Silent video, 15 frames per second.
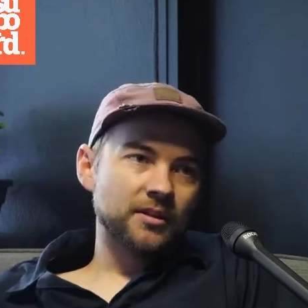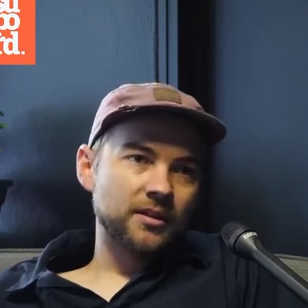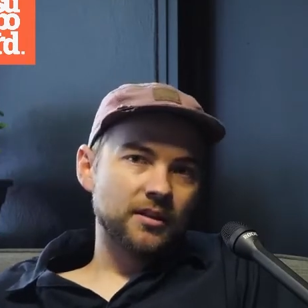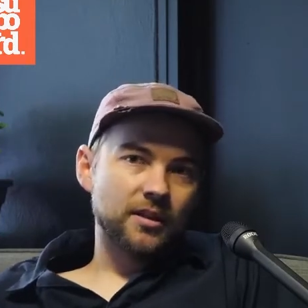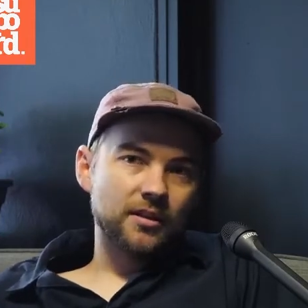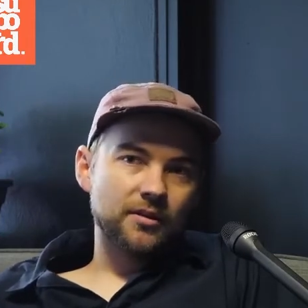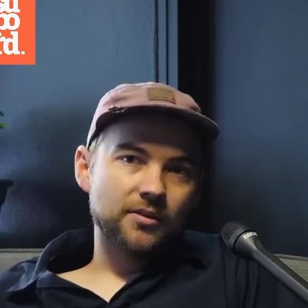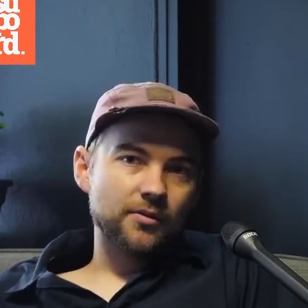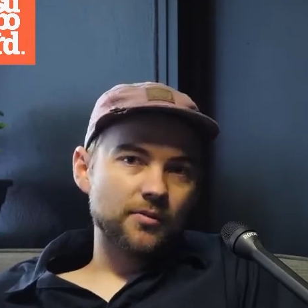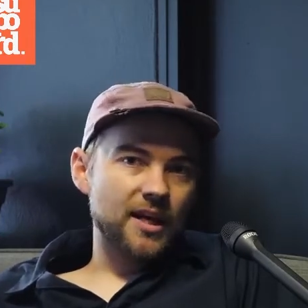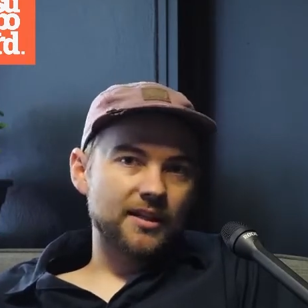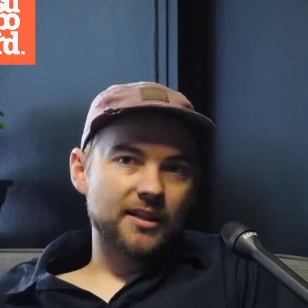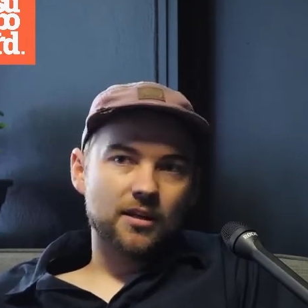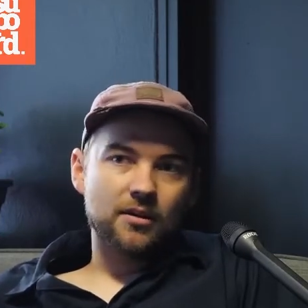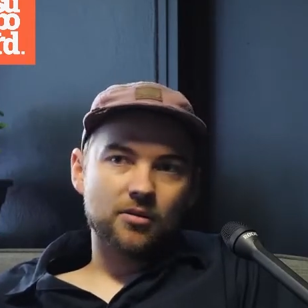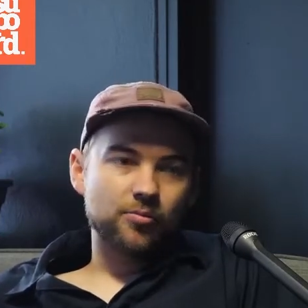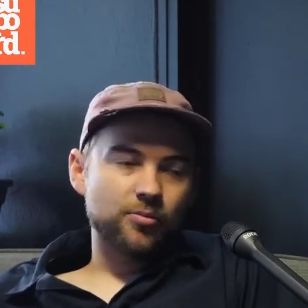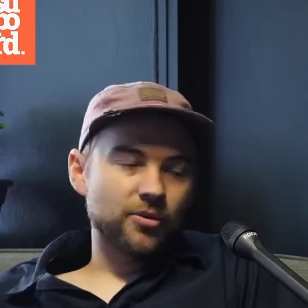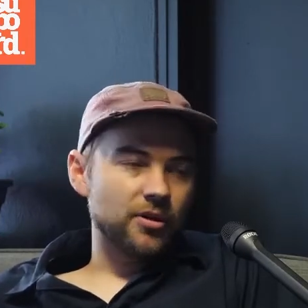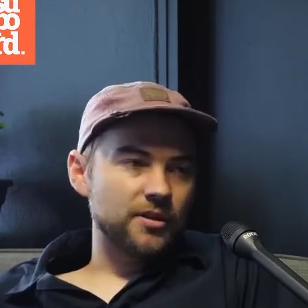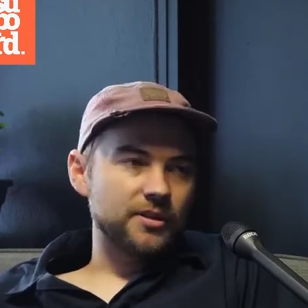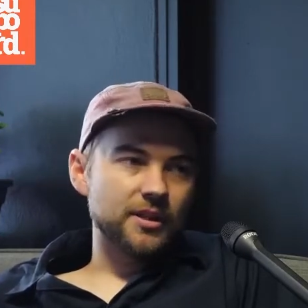throughout the whole
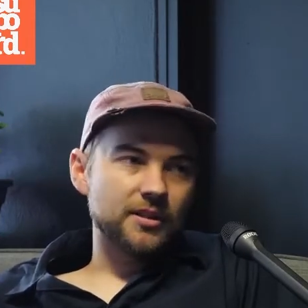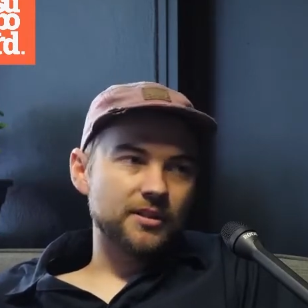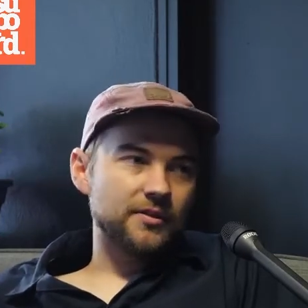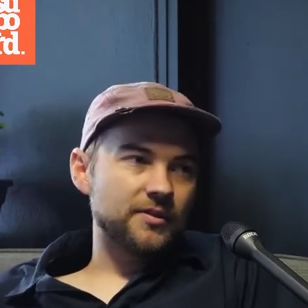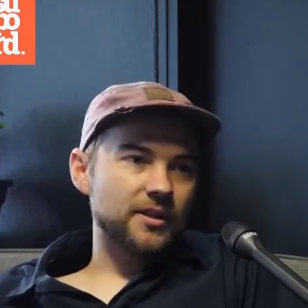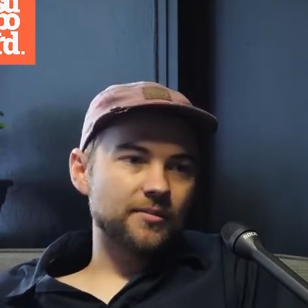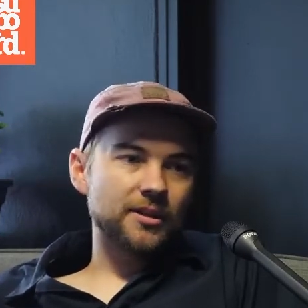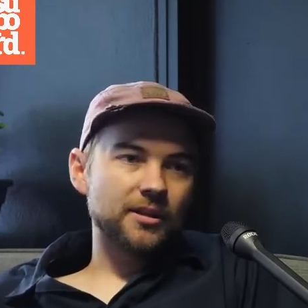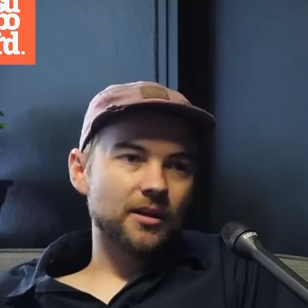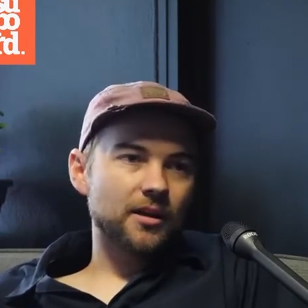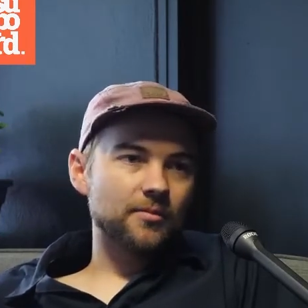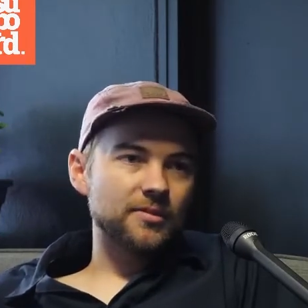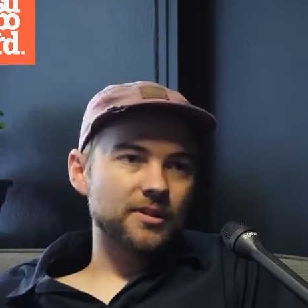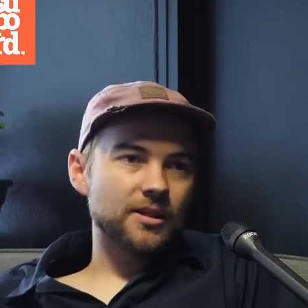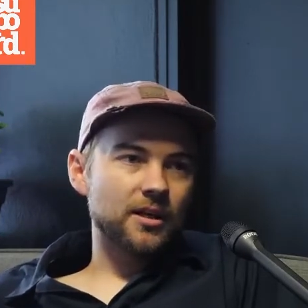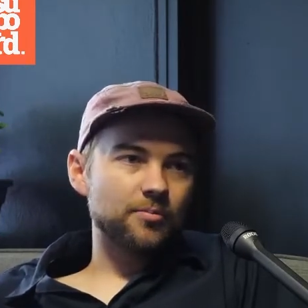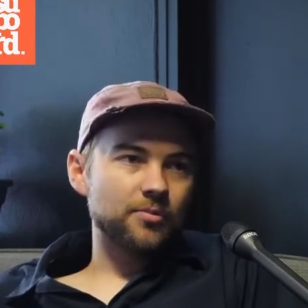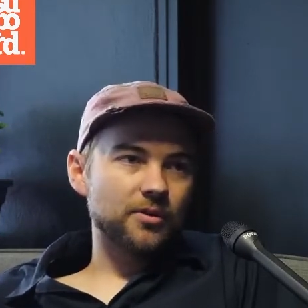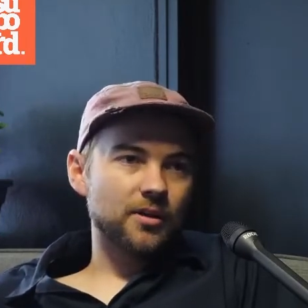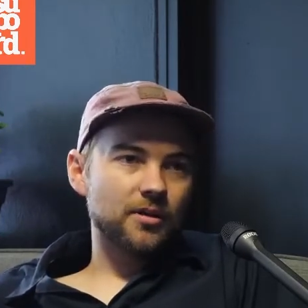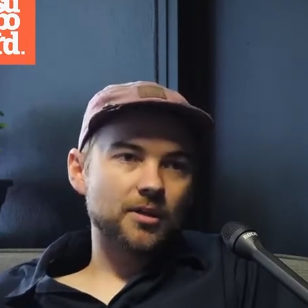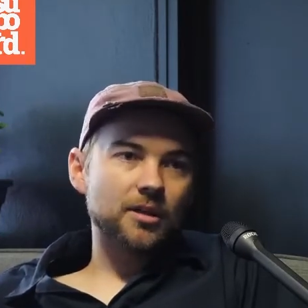process, if something comes up or
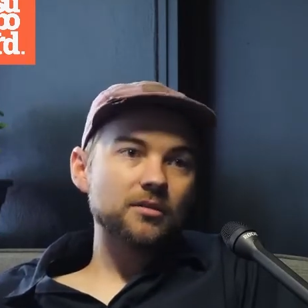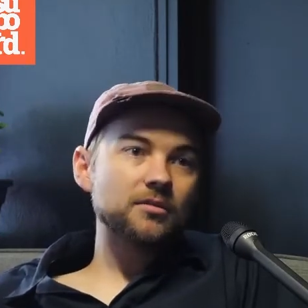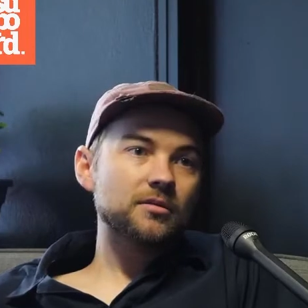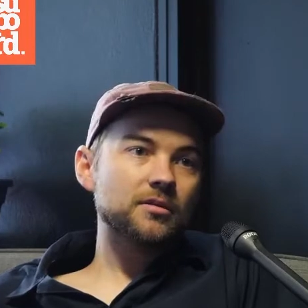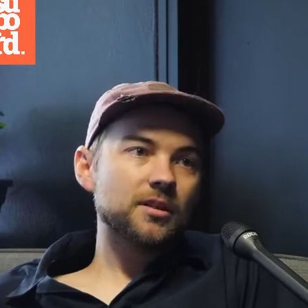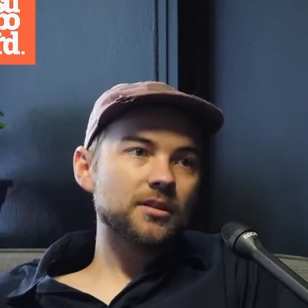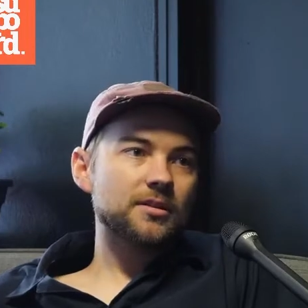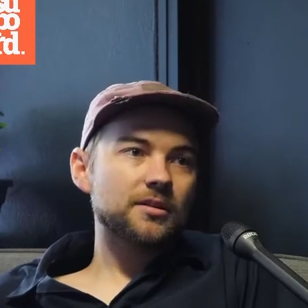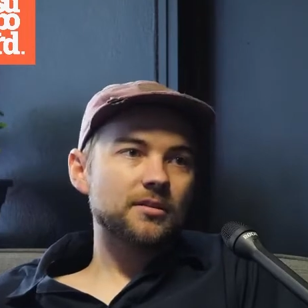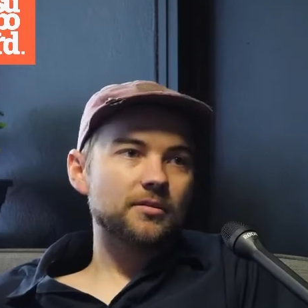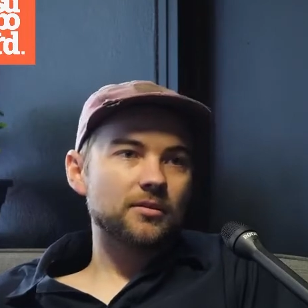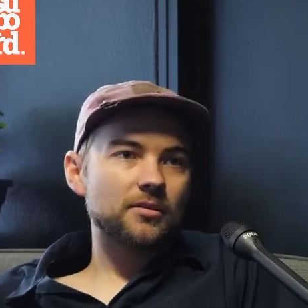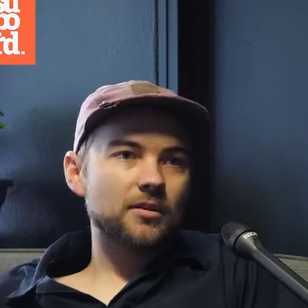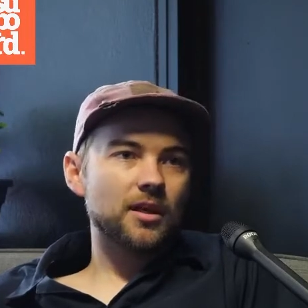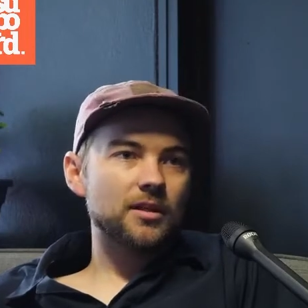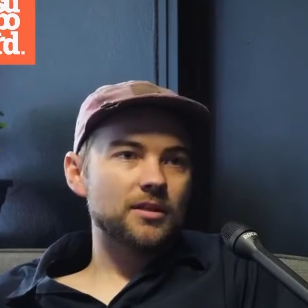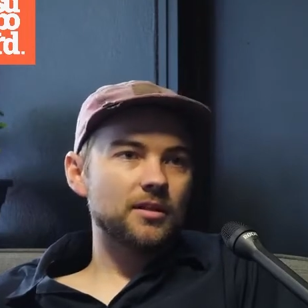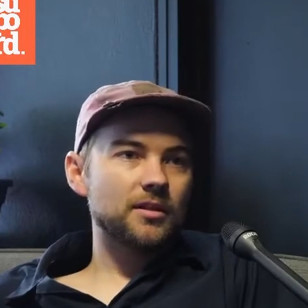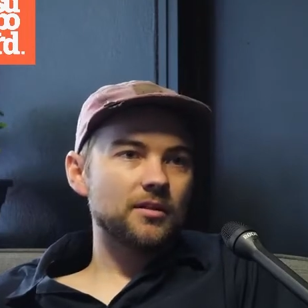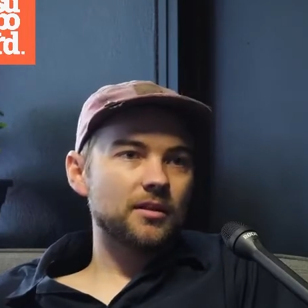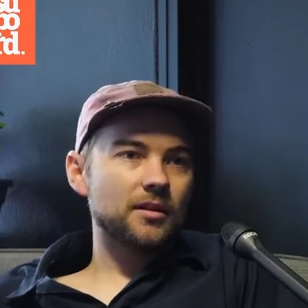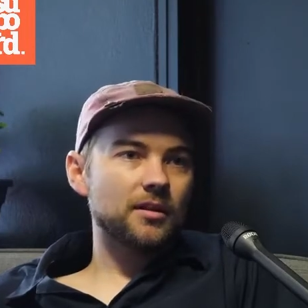I'm like, oh, that's a good idea,
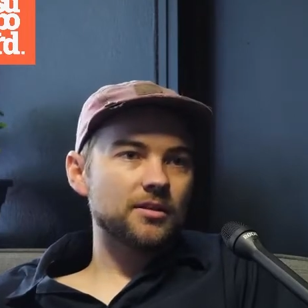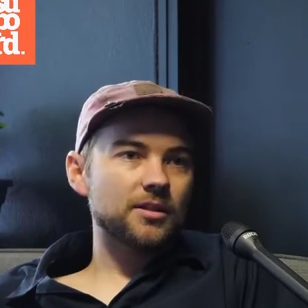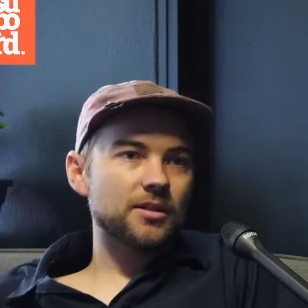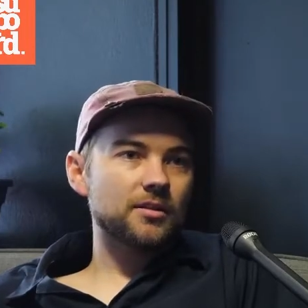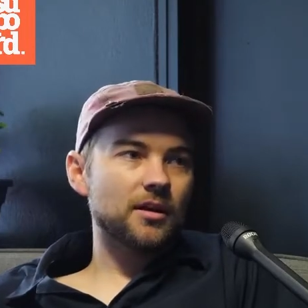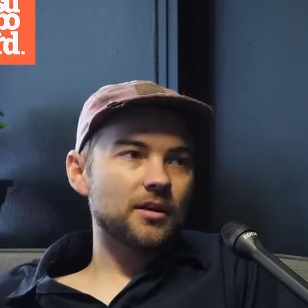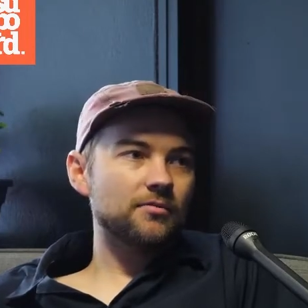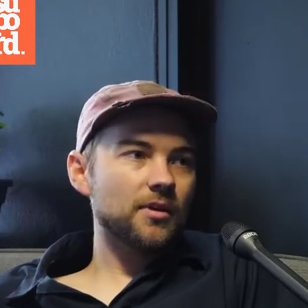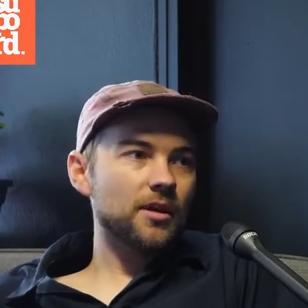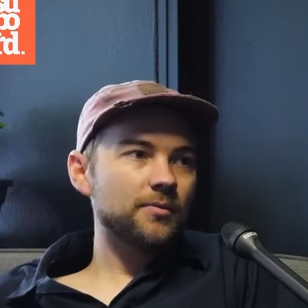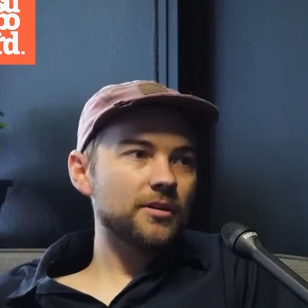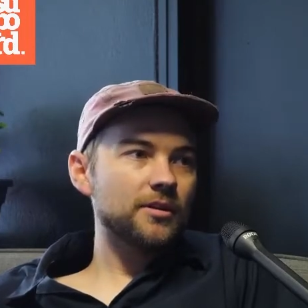then I just kind of run with it.